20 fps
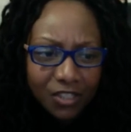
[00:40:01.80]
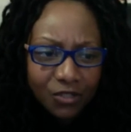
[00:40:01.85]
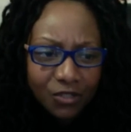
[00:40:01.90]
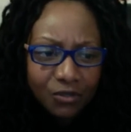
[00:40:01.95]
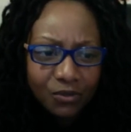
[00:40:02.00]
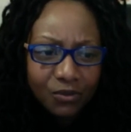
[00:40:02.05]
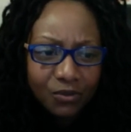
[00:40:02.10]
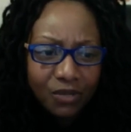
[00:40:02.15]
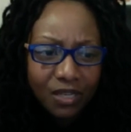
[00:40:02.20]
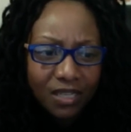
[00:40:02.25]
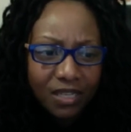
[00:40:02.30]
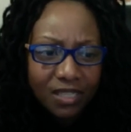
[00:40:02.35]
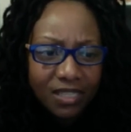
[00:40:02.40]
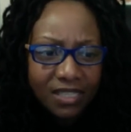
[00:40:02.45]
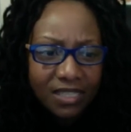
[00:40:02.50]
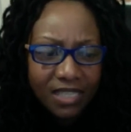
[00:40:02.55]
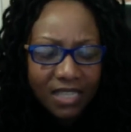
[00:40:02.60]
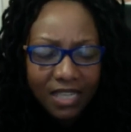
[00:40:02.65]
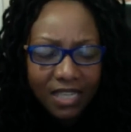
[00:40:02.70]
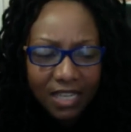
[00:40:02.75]
to
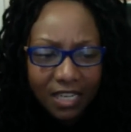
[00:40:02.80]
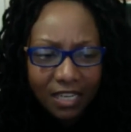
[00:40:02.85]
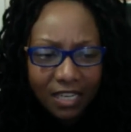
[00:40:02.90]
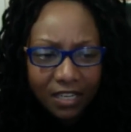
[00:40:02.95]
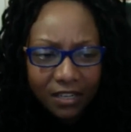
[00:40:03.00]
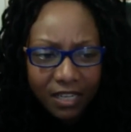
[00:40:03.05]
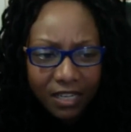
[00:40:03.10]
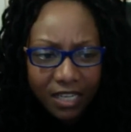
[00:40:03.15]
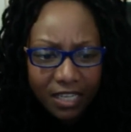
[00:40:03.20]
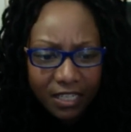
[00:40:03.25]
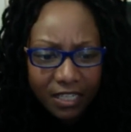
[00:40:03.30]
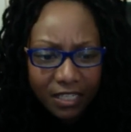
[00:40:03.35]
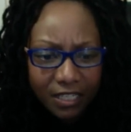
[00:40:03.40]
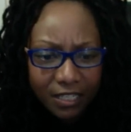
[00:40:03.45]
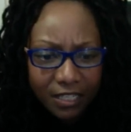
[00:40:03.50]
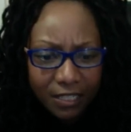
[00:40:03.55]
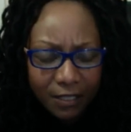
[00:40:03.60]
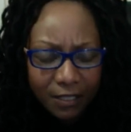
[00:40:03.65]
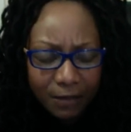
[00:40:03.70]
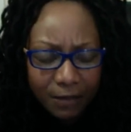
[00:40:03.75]
sit here
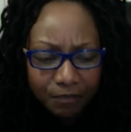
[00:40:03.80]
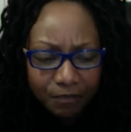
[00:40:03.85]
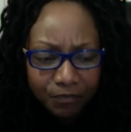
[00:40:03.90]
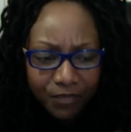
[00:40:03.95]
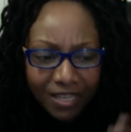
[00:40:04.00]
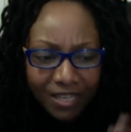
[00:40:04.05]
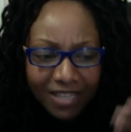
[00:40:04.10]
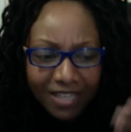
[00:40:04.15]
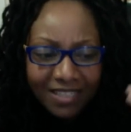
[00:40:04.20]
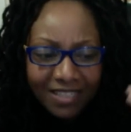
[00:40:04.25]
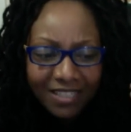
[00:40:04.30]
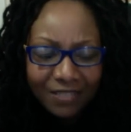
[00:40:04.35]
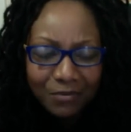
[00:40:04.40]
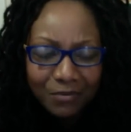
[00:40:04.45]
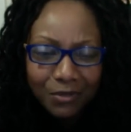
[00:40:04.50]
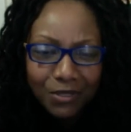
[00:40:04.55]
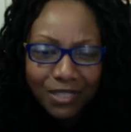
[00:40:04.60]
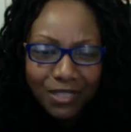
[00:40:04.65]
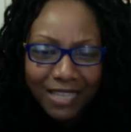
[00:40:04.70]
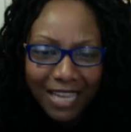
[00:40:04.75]
and
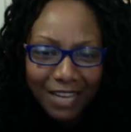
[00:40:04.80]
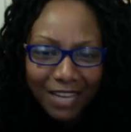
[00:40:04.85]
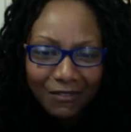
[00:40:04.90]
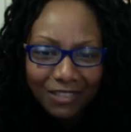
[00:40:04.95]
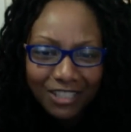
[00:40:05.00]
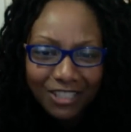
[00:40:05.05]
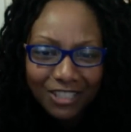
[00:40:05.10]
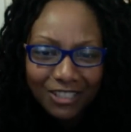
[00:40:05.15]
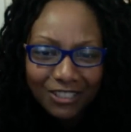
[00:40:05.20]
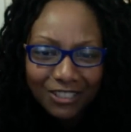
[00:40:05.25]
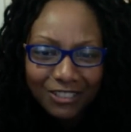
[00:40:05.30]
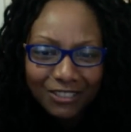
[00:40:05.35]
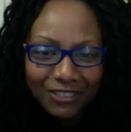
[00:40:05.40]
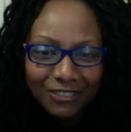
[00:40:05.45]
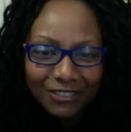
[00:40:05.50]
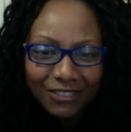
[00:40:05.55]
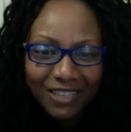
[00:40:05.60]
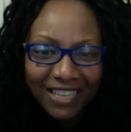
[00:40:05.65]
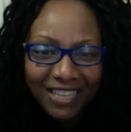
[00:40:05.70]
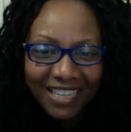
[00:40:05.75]
communicate with
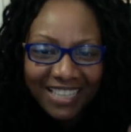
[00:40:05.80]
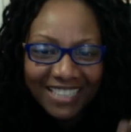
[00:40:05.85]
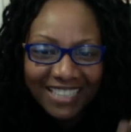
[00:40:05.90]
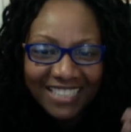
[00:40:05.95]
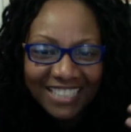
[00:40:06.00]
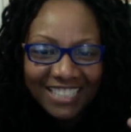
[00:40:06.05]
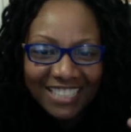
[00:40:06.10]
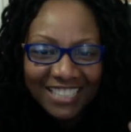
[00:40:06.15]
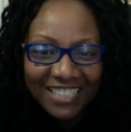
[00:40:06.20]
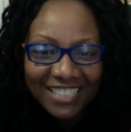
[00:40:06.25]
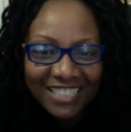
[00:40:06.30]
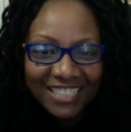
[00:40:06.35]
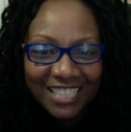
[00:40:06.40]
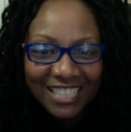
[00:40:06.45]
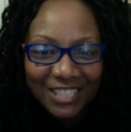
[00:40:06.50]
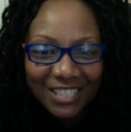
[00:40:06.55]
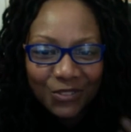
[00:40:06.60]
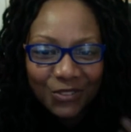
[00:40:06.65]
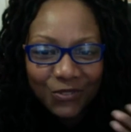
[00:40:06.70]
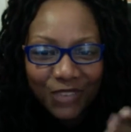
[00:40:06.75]
you and get to see
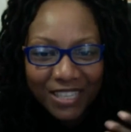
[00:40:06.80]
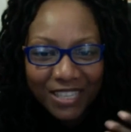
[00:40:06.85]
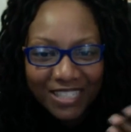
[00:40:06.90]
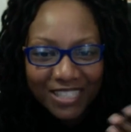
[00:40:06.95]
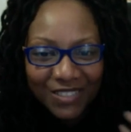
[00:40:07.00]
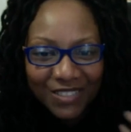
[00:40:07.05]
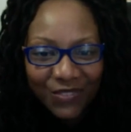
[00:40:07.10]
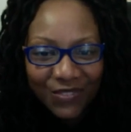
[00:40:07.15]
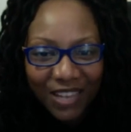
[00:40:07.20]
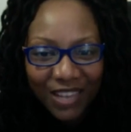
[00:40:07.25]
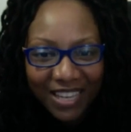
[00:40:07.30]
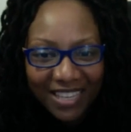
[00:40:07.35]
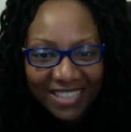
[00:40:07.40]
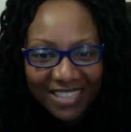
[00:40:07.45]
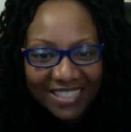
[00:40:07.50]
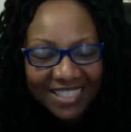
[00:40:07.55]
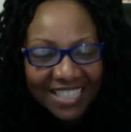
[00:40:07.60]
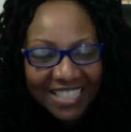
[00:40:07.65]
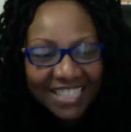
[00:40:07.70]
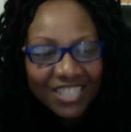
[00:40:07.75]
you face to
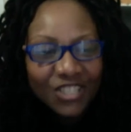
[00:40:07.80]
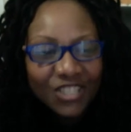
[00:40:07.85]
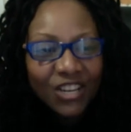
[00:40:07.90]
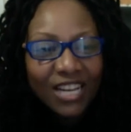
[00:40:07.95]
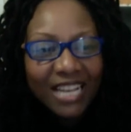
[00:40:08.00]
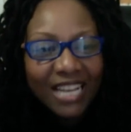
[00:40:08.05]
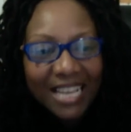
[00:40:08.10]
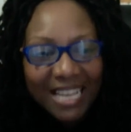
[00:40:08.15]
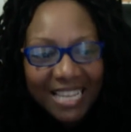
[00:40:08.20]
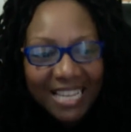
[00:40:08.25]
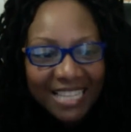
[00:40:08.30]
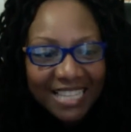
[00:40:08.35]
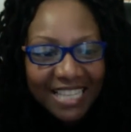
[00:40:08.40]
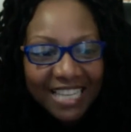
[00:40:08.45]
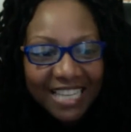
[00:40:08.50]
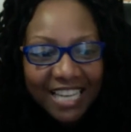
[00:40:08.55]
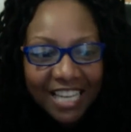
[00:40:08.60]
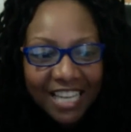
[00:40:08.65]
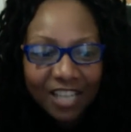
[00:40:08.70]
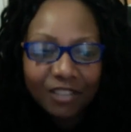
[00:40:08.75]
face. Is there
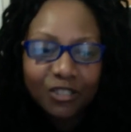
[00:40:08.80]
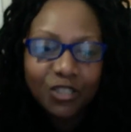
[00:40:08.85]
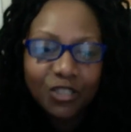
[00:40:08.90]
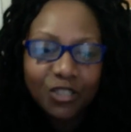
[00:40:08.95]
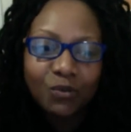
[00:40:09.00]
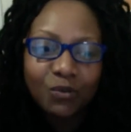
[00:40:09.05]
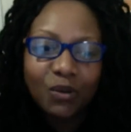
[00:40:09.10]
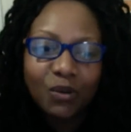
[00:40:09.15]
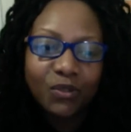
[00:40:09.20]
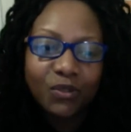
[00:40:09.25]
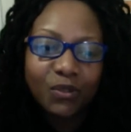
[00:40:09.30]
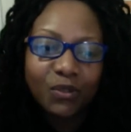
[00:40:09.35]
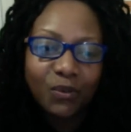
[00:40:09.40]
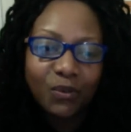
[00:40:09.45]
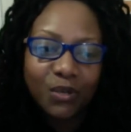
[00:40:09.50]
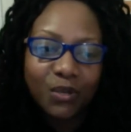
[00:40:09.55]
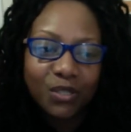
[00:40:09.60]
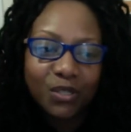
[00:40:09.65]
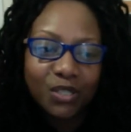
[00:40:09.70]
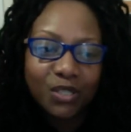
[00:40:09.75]
anything else you want the
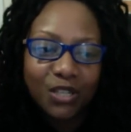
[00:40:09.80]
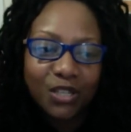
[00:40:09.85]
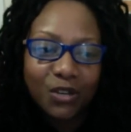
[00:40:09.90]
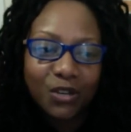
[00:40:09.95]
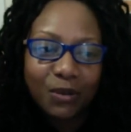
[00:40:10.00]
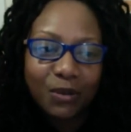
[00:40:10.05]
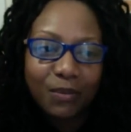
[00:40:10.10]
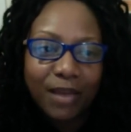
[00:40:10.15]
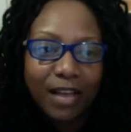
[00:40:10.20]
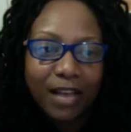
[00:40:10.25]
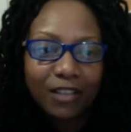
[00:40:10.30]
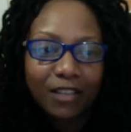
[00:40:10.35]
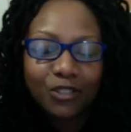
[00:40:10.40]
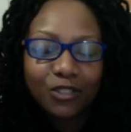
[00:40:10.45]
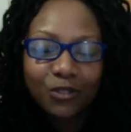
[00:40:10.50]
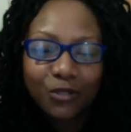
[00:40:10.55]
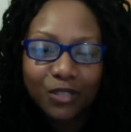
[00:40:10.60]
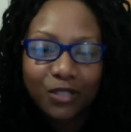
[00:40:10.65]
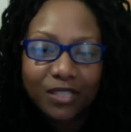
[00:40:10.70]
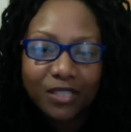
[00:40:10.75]
world to know about
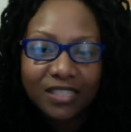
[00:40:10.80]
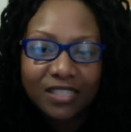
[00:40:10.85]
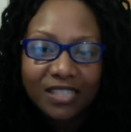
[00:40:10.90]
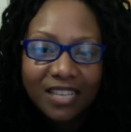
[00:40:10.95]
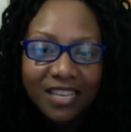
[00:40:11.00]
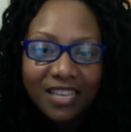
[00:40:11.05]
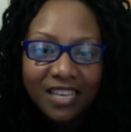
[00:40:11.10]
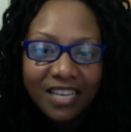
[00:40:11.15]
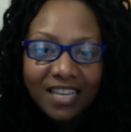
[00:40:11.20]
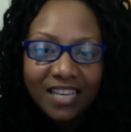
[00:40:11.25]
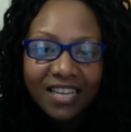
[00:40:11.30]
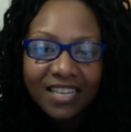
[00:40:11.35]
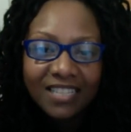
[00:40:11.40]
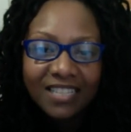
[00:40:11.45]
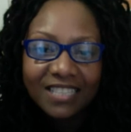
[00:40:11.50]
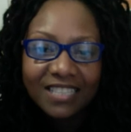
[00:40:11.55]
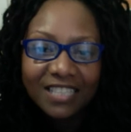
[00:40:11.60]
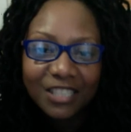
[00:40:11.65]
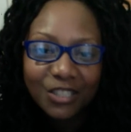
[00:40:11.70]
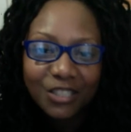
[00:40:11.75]
Joice,
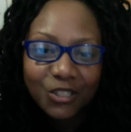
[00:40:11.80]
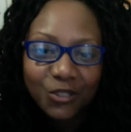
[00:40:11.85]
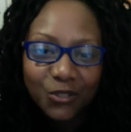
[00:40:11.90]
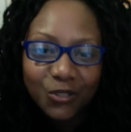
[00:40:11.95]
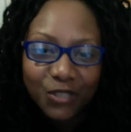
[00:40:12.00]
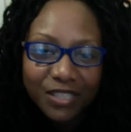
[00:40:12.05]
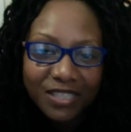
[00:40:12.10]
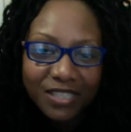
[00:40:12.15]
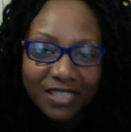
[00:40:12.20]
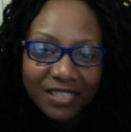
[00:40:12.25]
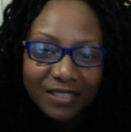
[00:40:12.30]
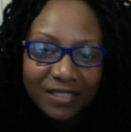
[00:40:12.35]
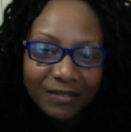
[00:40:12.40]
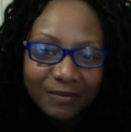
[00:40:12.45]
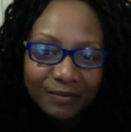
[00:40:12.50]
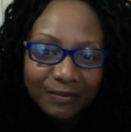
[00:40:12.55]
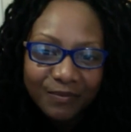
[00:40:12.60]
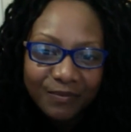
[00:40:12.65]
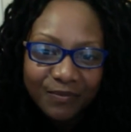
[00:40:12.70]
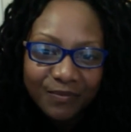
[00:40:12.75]
Lynda Joice?
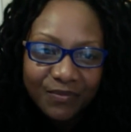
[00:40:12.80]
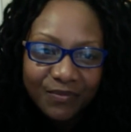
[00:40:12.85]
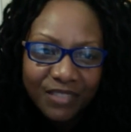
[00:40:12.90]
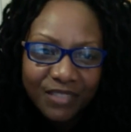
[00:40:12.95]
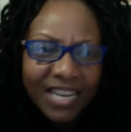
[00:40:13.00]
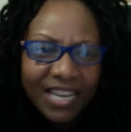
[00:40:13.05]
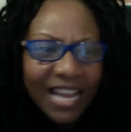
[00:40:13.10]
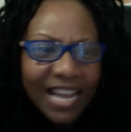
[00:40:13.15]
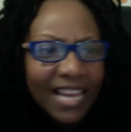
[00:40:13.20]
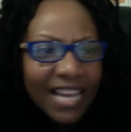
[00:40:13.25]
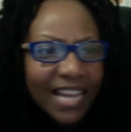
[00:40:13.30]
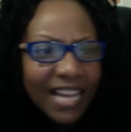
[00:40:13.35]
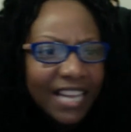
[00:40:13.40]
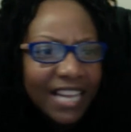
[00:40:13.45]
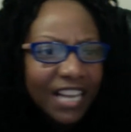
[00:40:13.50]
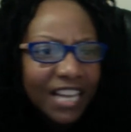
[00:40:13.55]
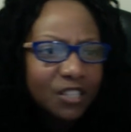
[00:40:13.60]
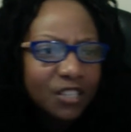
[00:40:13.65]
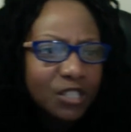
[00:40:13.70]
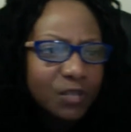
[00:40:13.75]
And I like
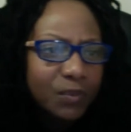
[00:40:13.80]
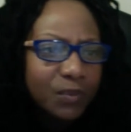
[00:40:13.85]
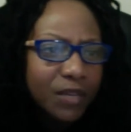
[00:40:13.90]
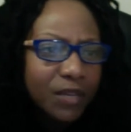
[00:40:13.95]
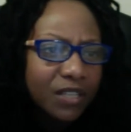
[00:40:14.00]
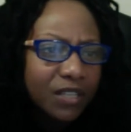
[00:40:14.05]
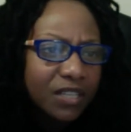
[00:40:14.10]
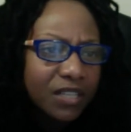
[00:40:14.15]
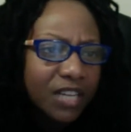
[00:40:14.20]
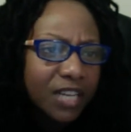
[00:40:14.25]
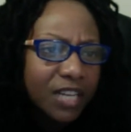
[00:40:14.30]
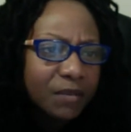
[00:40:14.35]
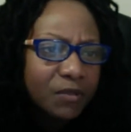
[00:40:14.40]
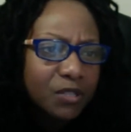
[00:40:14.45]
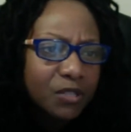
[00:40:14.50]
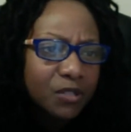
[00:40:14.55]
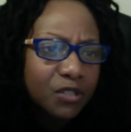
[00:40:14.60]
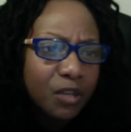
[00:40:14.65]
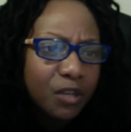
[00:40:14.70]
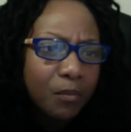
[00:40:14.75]
how you spell your name
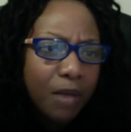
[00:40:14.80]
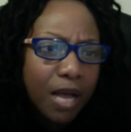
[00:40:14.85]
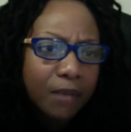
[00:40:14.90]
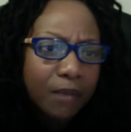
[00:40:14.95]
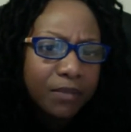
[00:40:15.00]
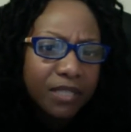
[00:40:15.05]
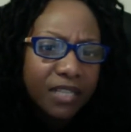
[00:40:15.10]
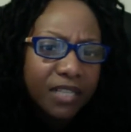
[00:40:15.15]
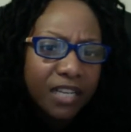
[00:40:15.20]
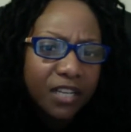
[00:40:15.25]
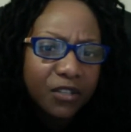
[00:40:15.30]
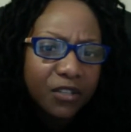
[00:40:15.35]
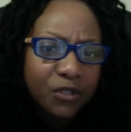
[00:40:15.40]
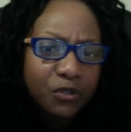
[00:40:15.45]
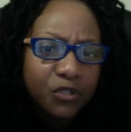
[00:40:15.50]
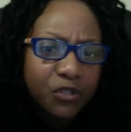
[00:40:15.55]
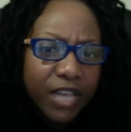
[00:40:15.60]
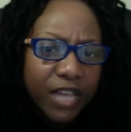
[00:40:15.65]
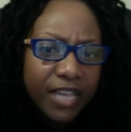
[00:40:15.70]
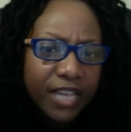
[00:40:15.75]
too. Your mom did that or you
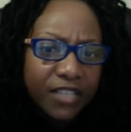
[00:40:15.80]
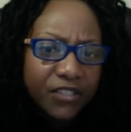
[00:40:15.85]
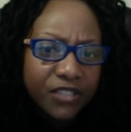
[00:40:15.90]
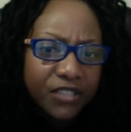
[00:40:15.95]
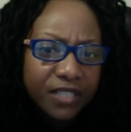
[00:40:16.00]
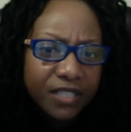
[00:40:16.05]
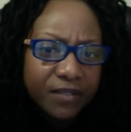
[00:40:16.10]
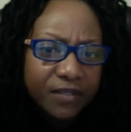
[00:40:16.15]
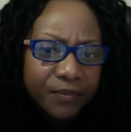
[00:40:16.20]
changed it?